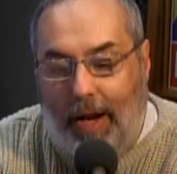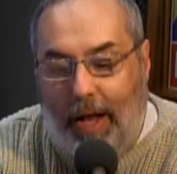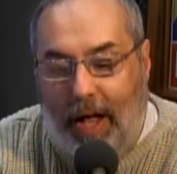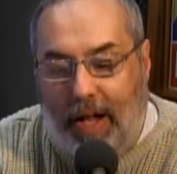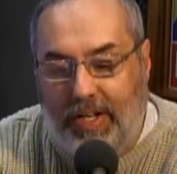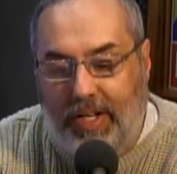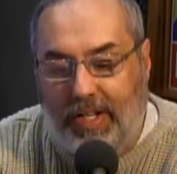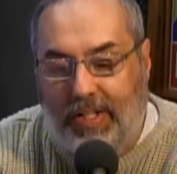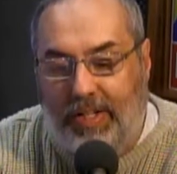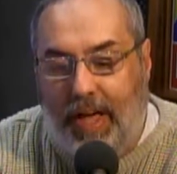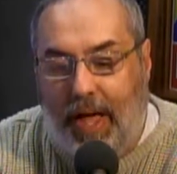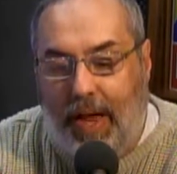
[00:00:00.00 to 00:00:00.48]

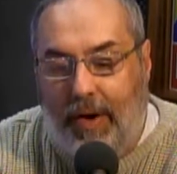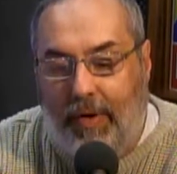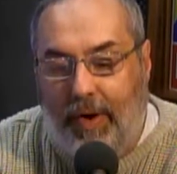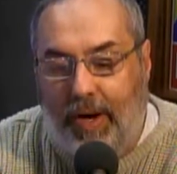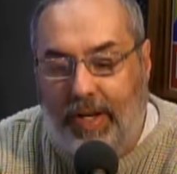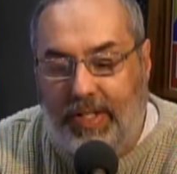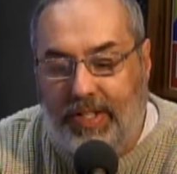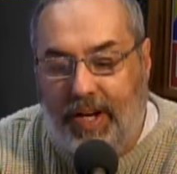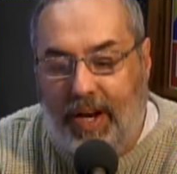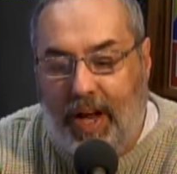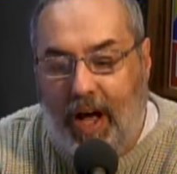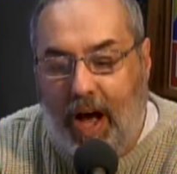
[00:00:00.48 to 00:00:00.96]
legislator
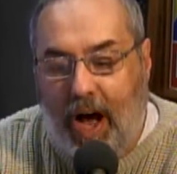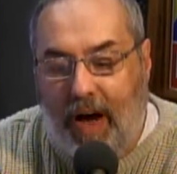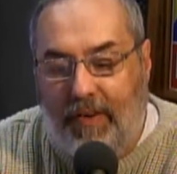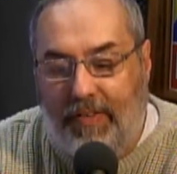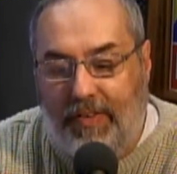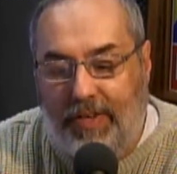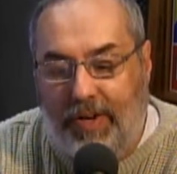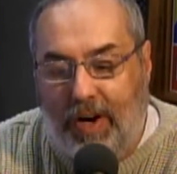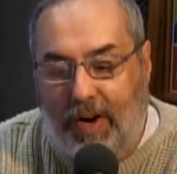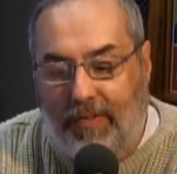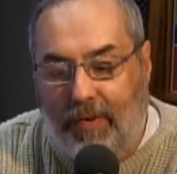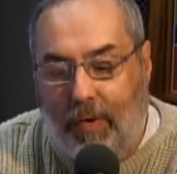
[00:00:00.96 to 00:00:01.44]
is an
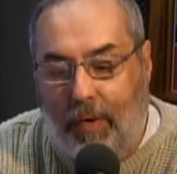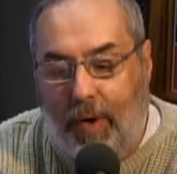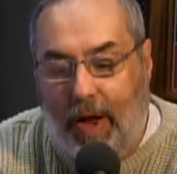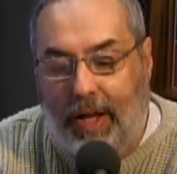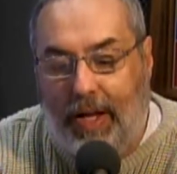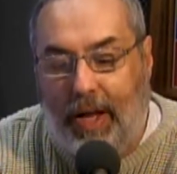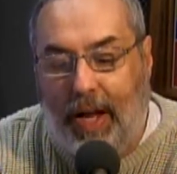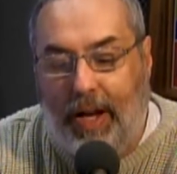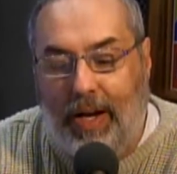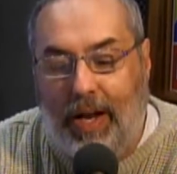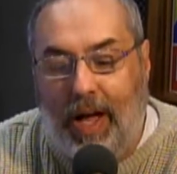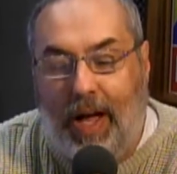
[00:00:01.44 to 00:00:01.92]
officer of a
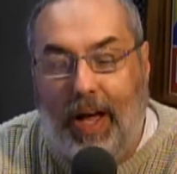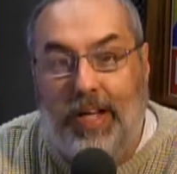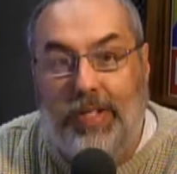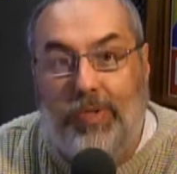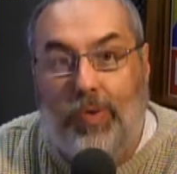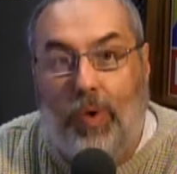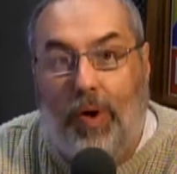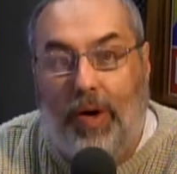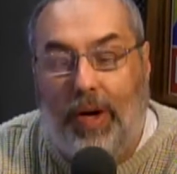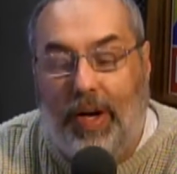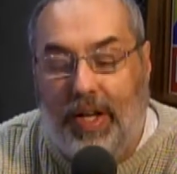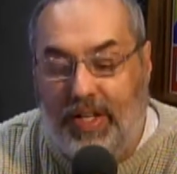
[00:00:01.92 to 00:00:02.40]

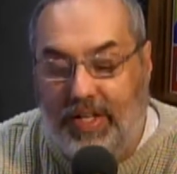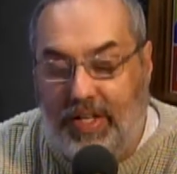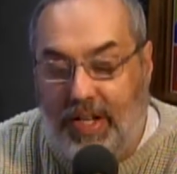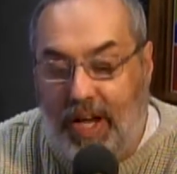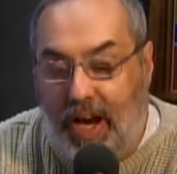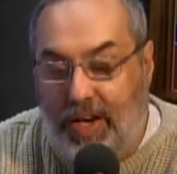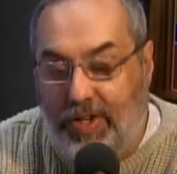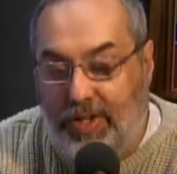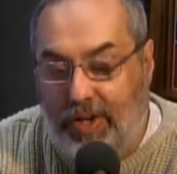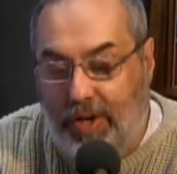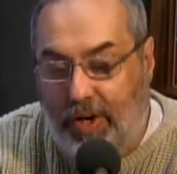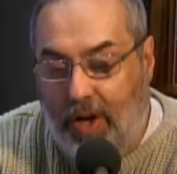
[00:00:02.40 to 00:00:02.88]
recognized
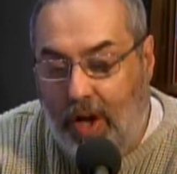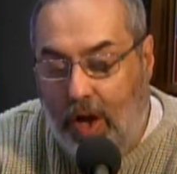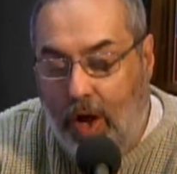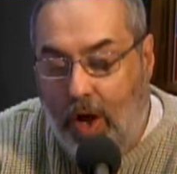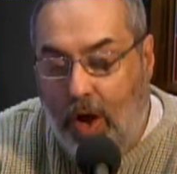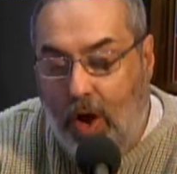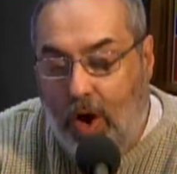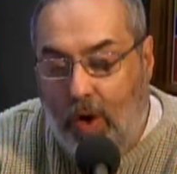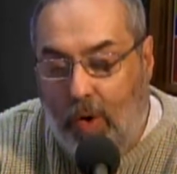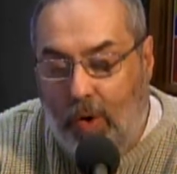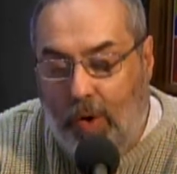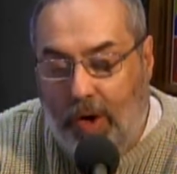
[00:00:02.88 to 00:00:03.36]
organization
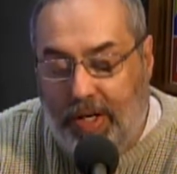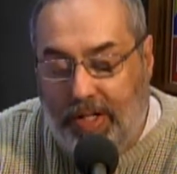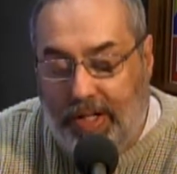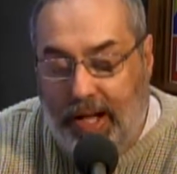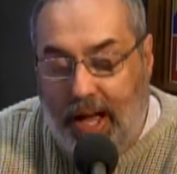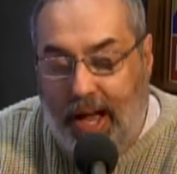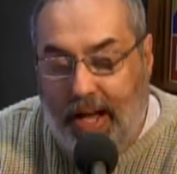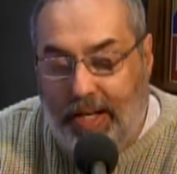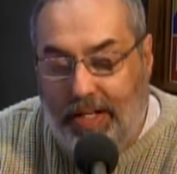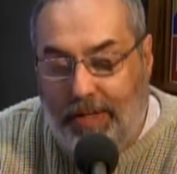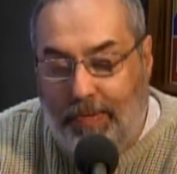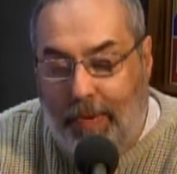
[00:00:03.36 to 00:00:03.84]
or is
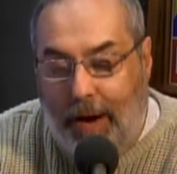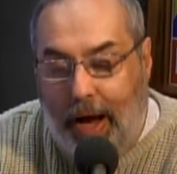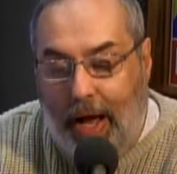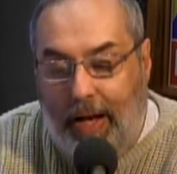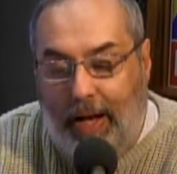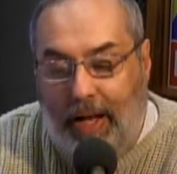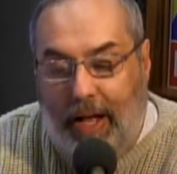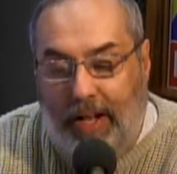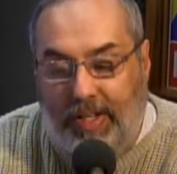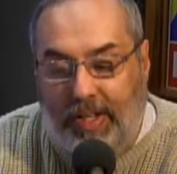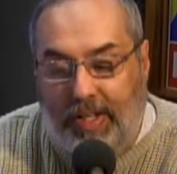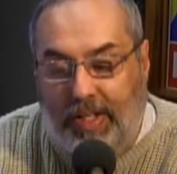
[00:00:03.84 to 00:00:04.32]
asked by
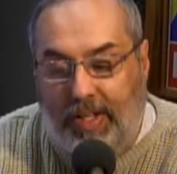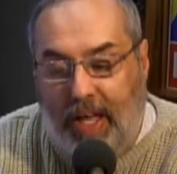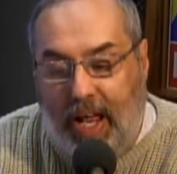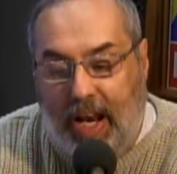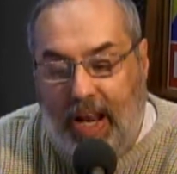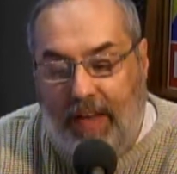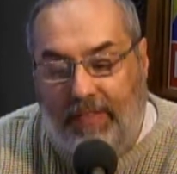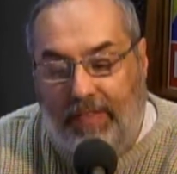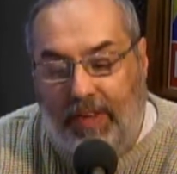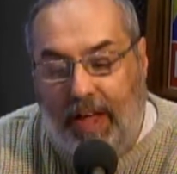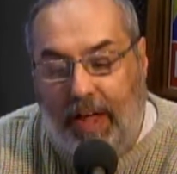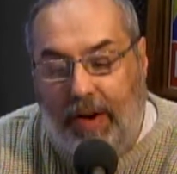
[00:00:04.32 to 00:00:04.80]

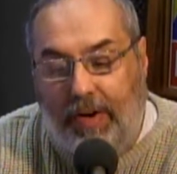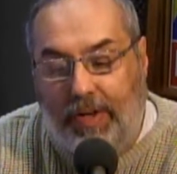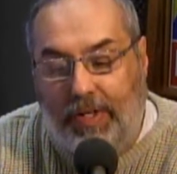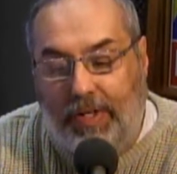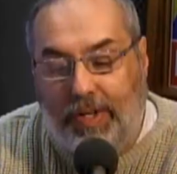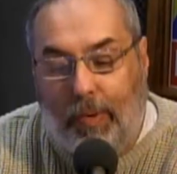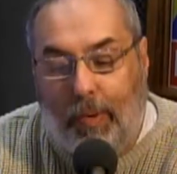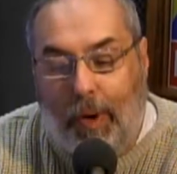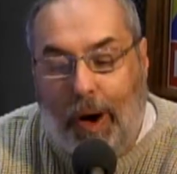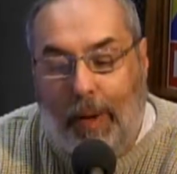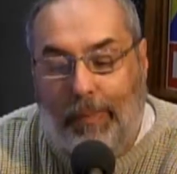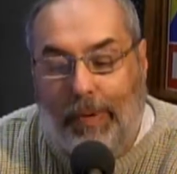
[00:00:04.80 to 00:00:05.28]
legislative leaders
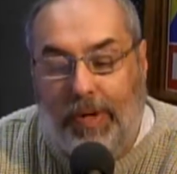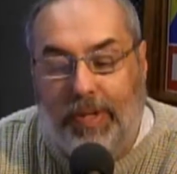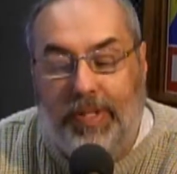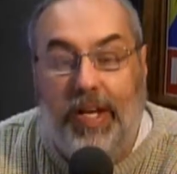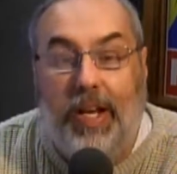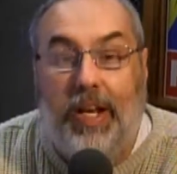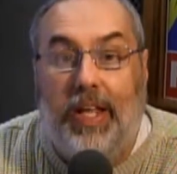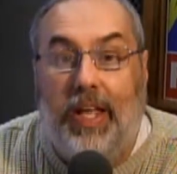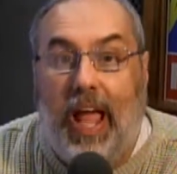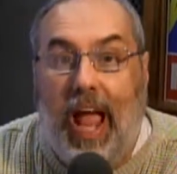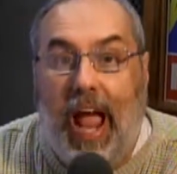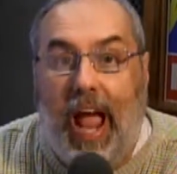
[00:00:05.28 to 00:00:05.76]
to
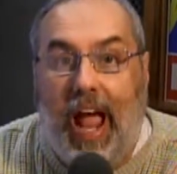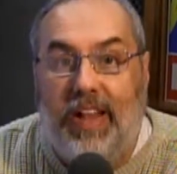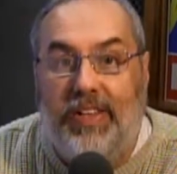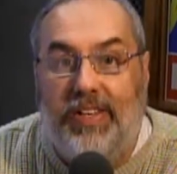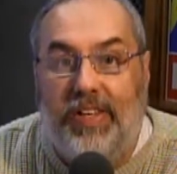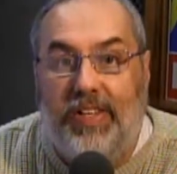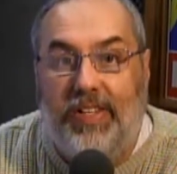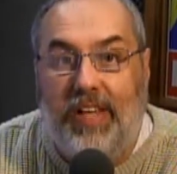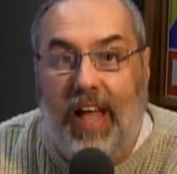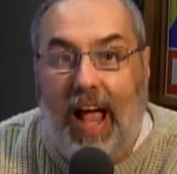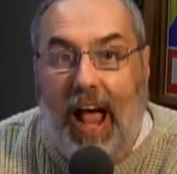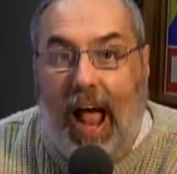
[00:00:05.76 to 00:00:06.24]
represent
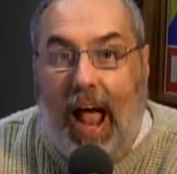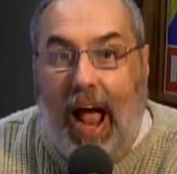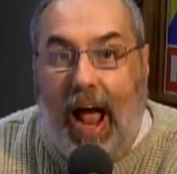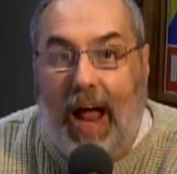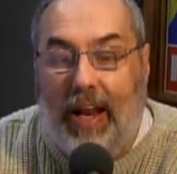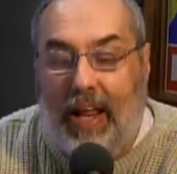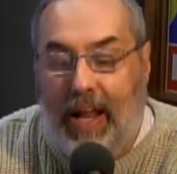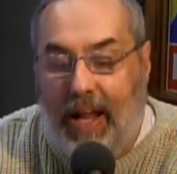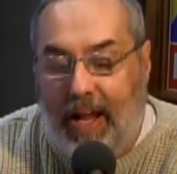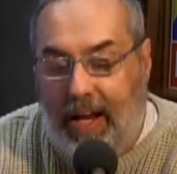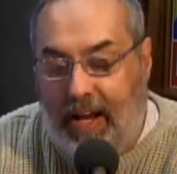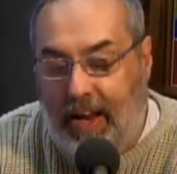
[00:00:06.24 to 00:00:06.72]
Kansas
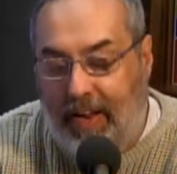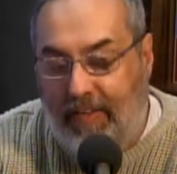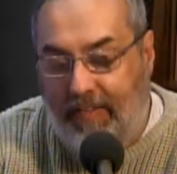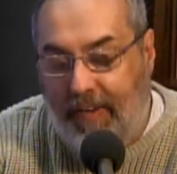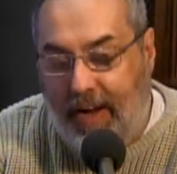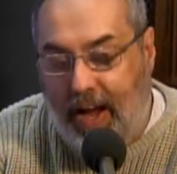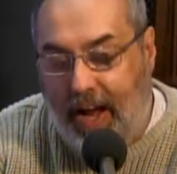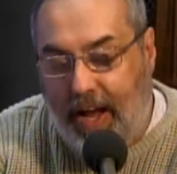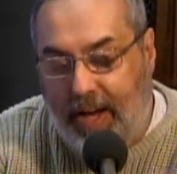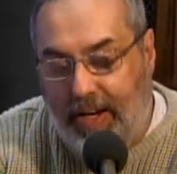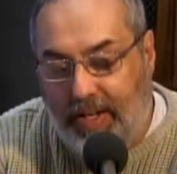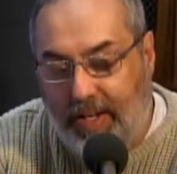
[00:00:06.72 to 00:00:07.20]
at an
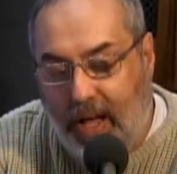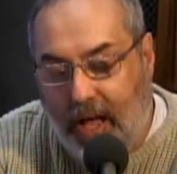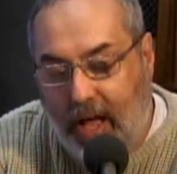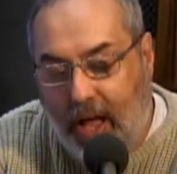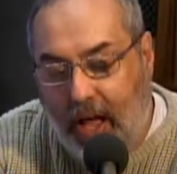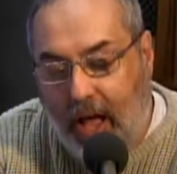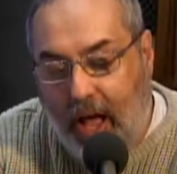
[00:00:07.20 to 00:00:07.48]
event.